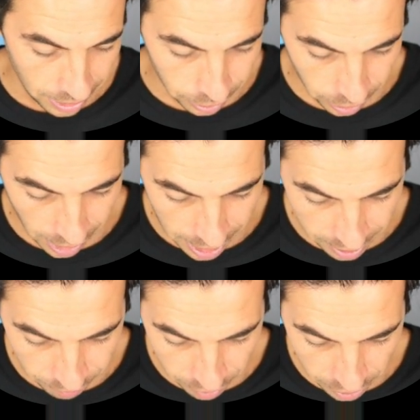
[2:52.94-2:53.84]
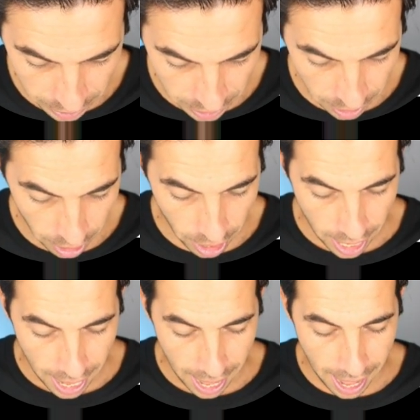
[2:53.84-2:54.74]
There's a lot of different things in there.
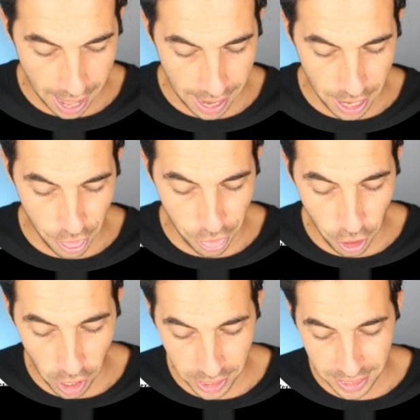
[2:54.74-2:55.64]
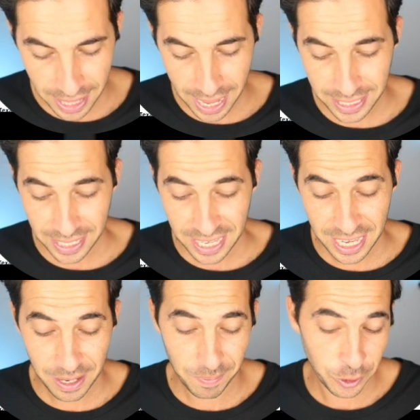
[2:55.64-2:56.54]
And thought that
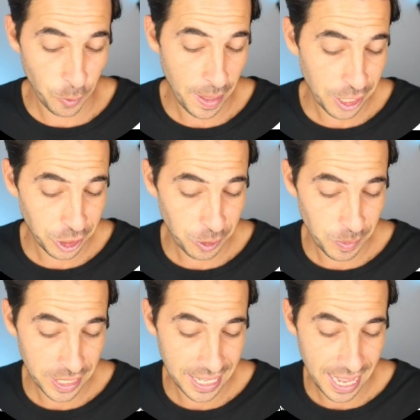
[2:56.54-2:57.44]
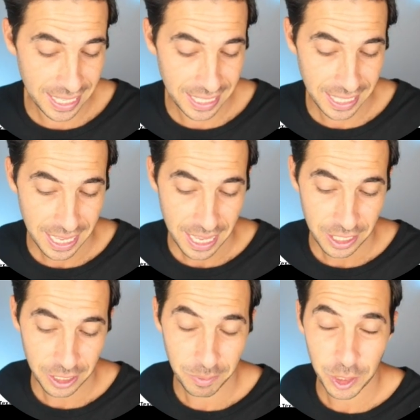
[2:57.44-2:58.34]
he, Joe Manchin, would get
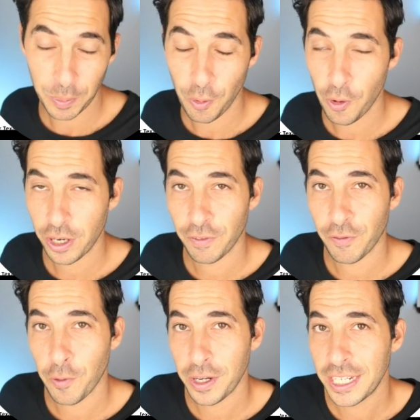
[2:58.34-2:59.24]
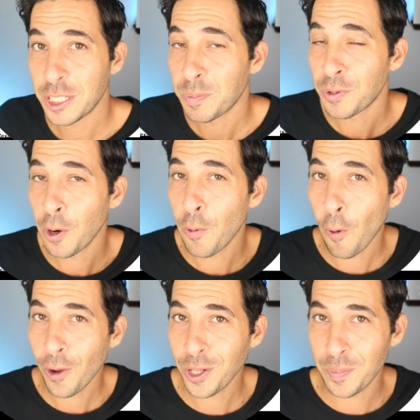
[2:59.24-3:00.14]
some support for his
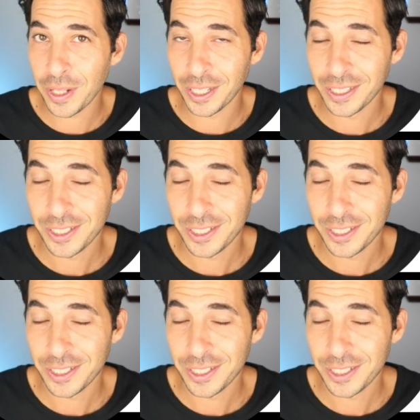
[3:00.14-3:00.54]
pro-oil bill.